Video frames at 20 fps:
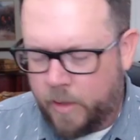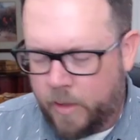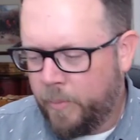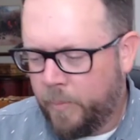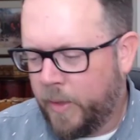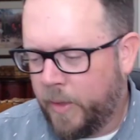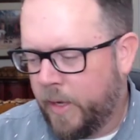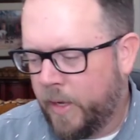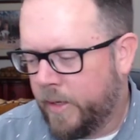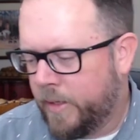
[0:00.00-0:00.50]

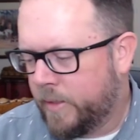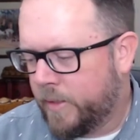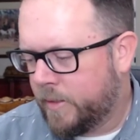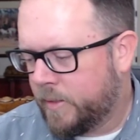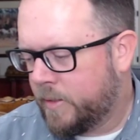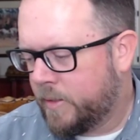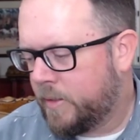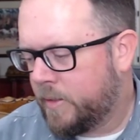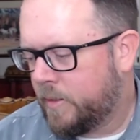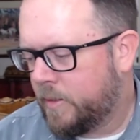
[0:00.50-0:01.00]

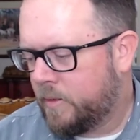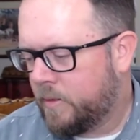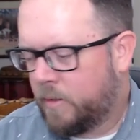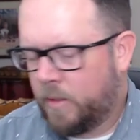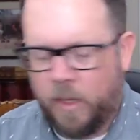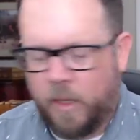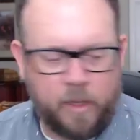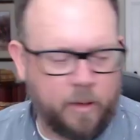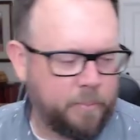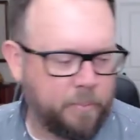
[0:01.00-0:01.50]
because
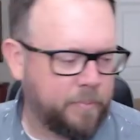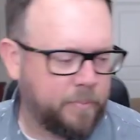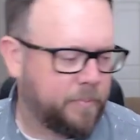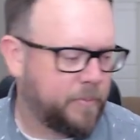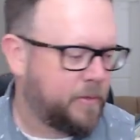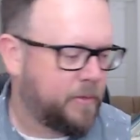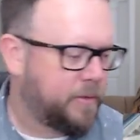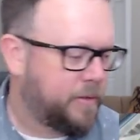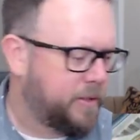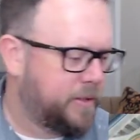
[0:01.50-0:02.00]
um,
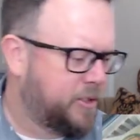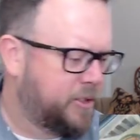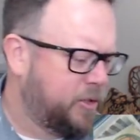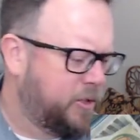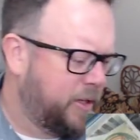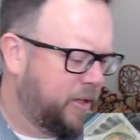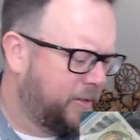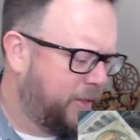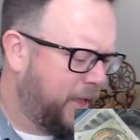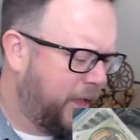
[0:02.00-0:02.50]

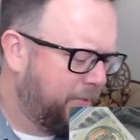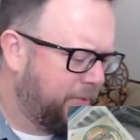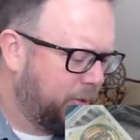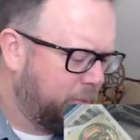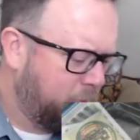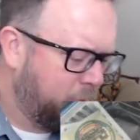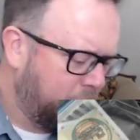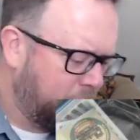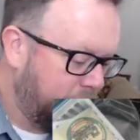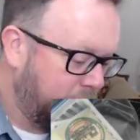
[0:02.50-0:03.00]
they, they have the
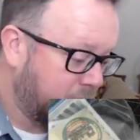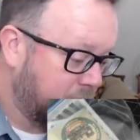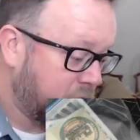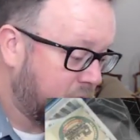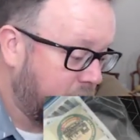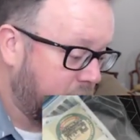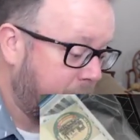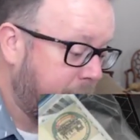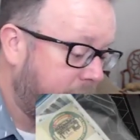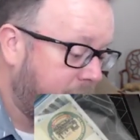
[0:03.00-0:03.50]
really good
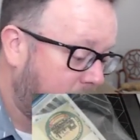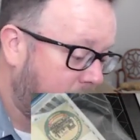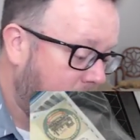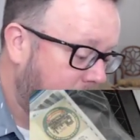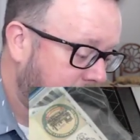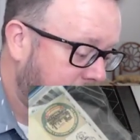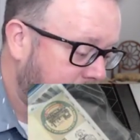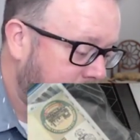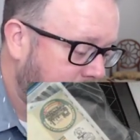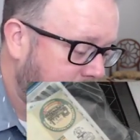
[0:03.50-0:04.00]
stream
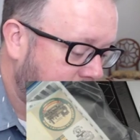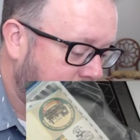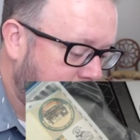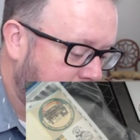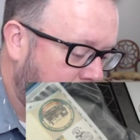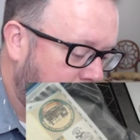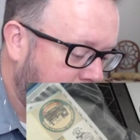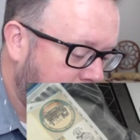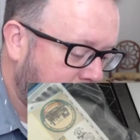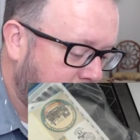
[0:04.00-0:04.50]
integration is,
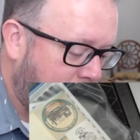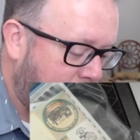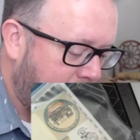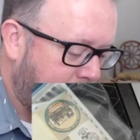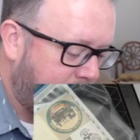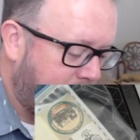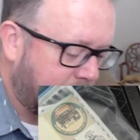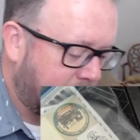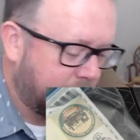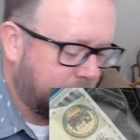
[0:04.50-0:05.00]
is why
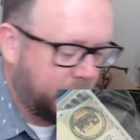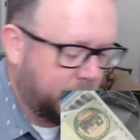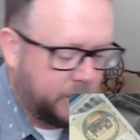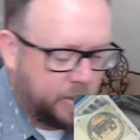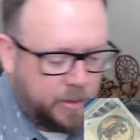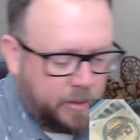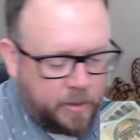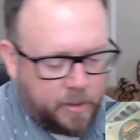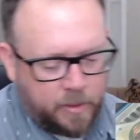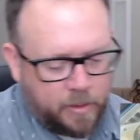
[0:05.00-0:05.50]
I'm asking
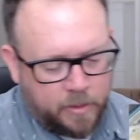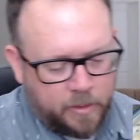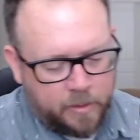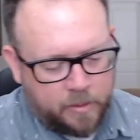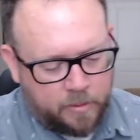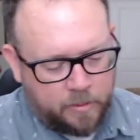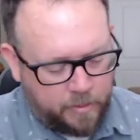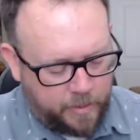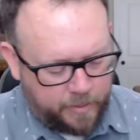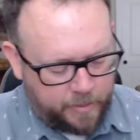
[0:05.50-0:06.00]

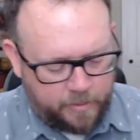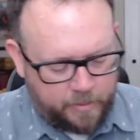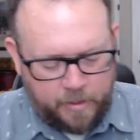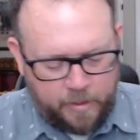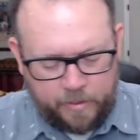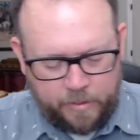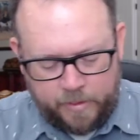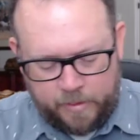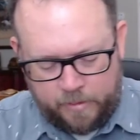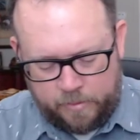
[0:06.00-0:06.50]
like
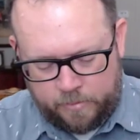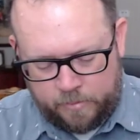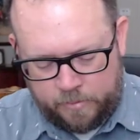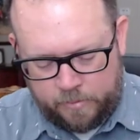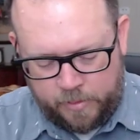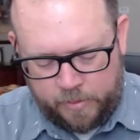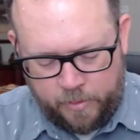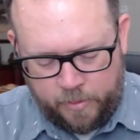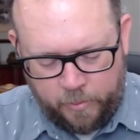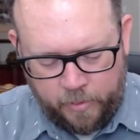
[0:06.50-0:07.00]
not that
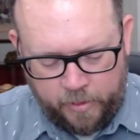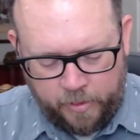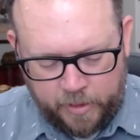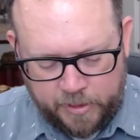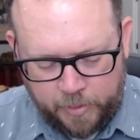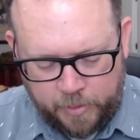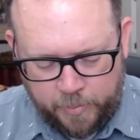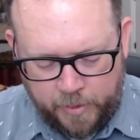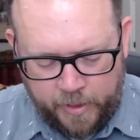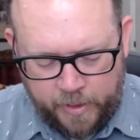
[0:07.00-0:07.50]
you know whether I
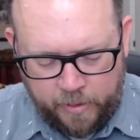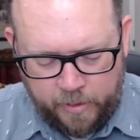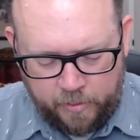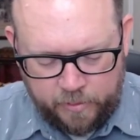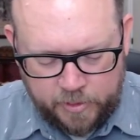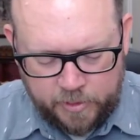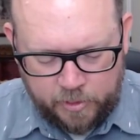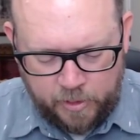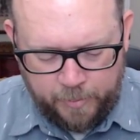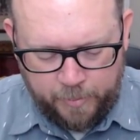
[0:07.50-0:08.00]
should play it
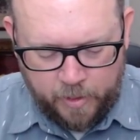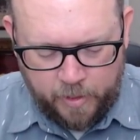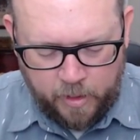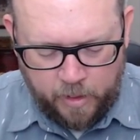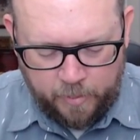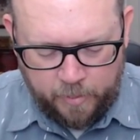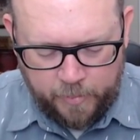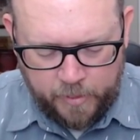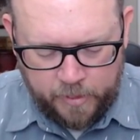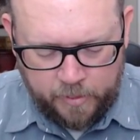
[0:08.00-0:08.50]
on stream or
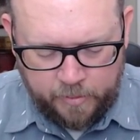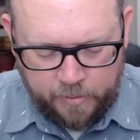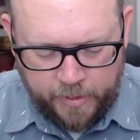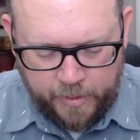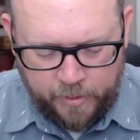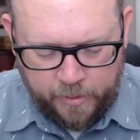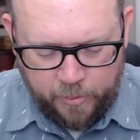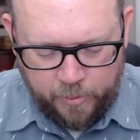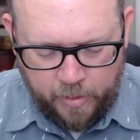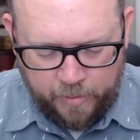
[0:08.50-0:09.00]
not, but they
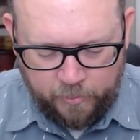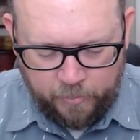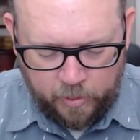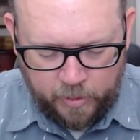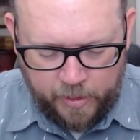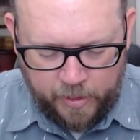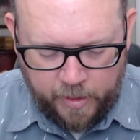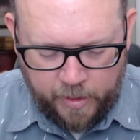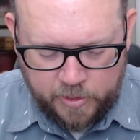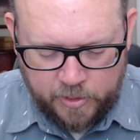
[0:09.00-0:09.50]
do have
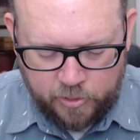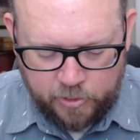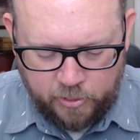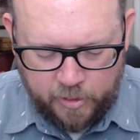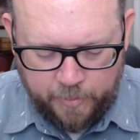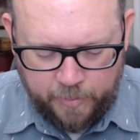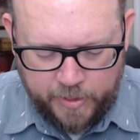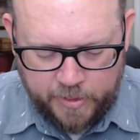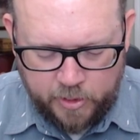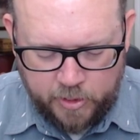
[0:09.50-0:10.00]
really nice
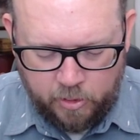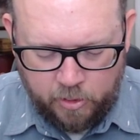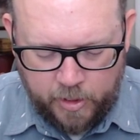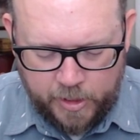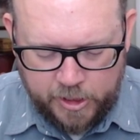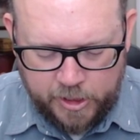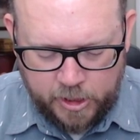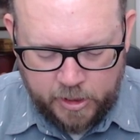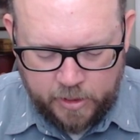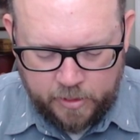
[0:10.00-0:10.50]
stream
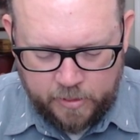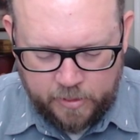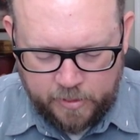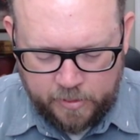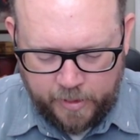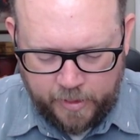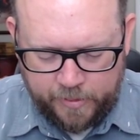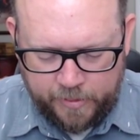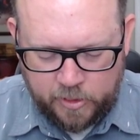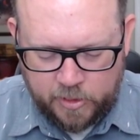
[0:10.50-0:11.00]
integration.
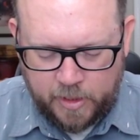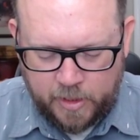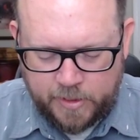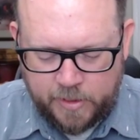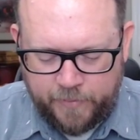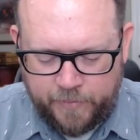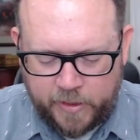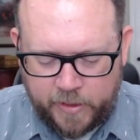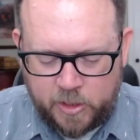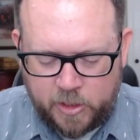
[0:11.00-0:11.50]
Like there's lots
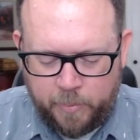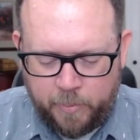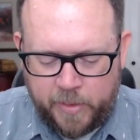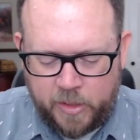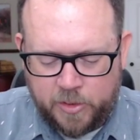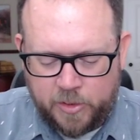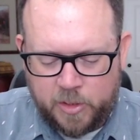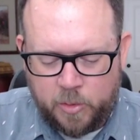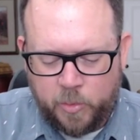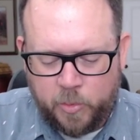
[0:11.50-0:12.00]
of extra
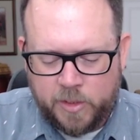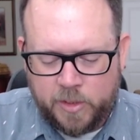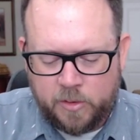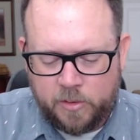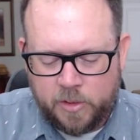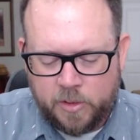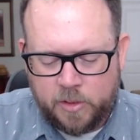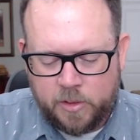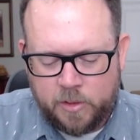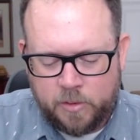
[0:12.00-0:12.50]
bells and
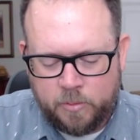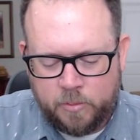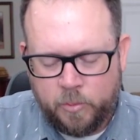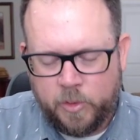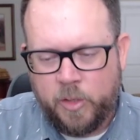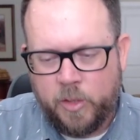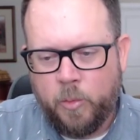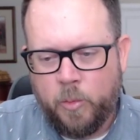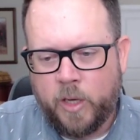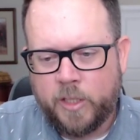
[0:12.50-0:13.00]
whistles
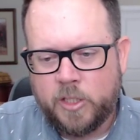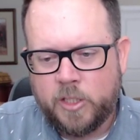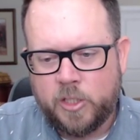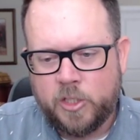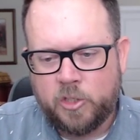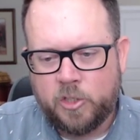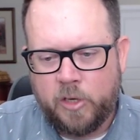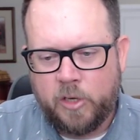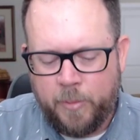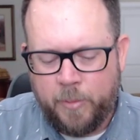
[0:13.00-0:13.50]
when you watch a
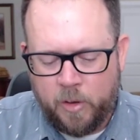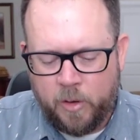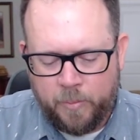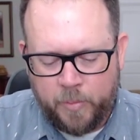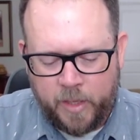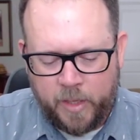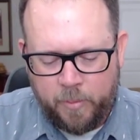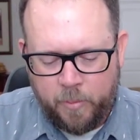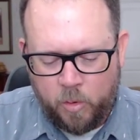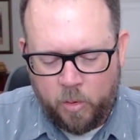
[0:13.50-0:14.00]
streamer
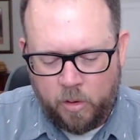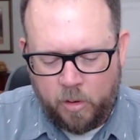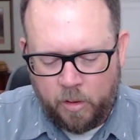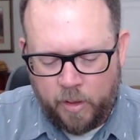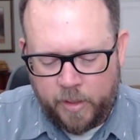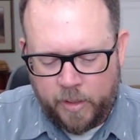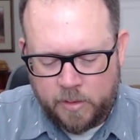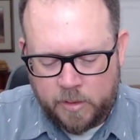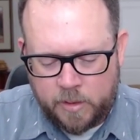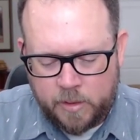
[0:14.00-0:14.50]
play
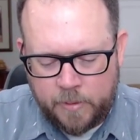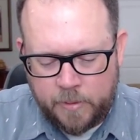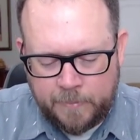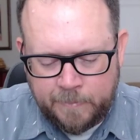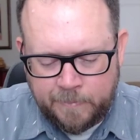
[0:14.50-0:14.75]
Borderlands.